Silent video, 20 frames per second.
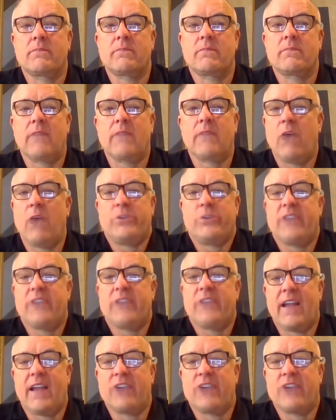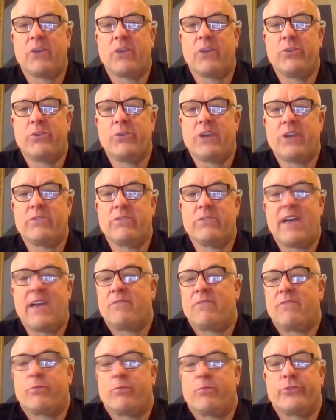always say, gosh, I wish I was
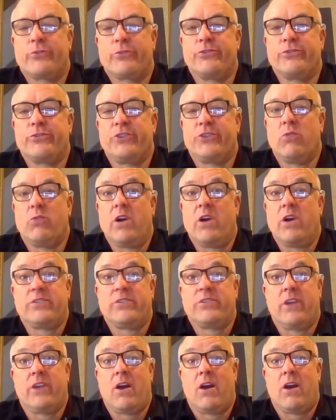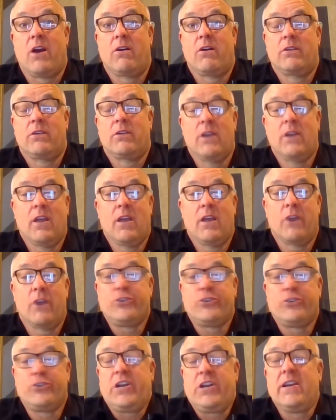half the person she was, you know, or
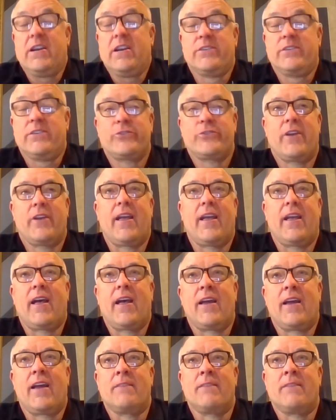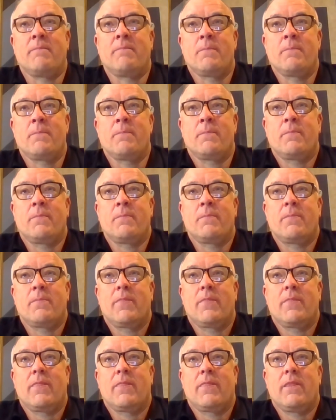she is. And
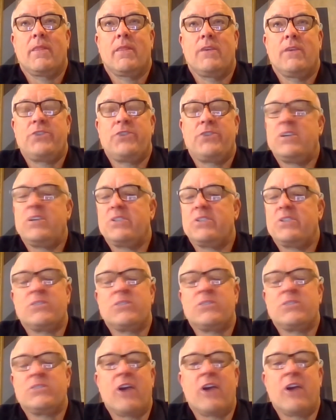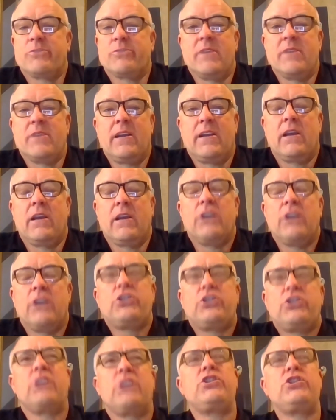She just inspires me.
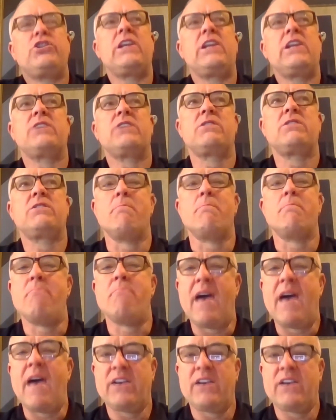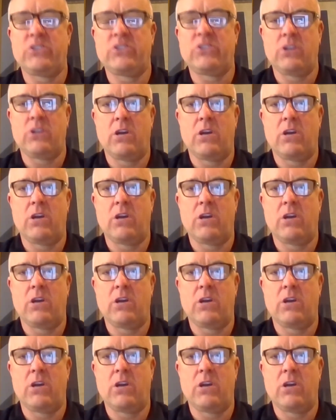She is the best